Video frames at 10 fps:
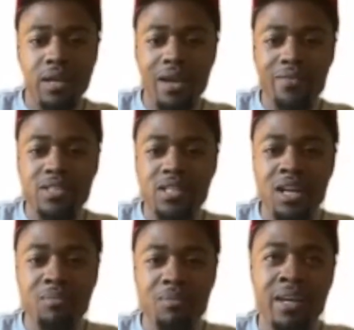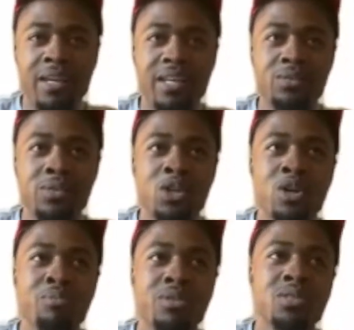Every time, like, it was
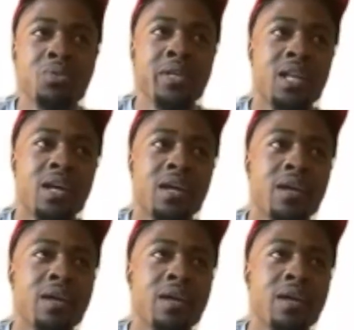no in between. Like,